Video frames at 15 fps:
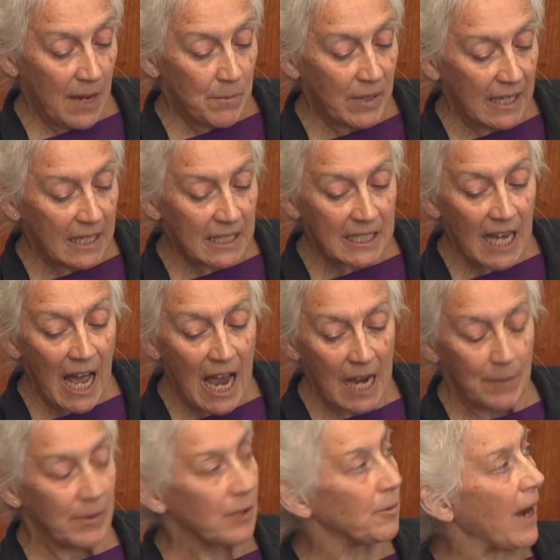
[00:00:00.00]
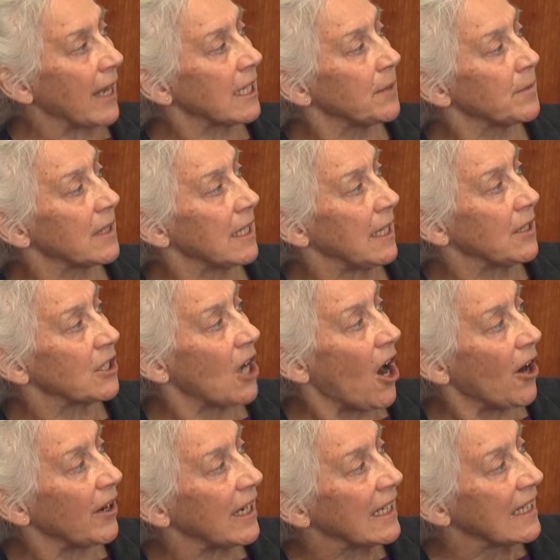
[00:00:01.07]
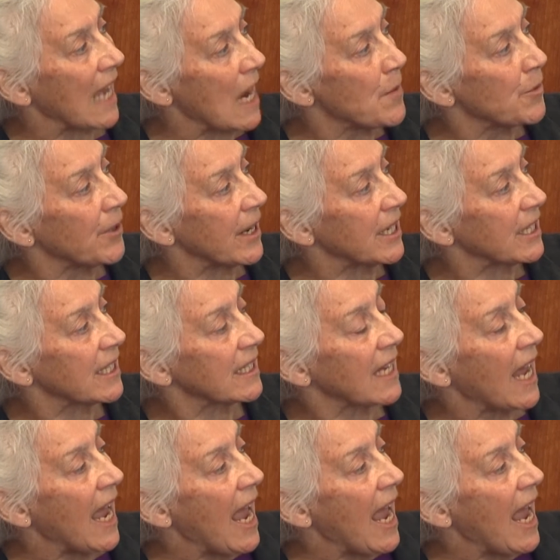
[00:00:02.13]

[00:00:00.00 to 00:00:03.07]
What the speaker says: But in time, the ransom scenes are elaborated.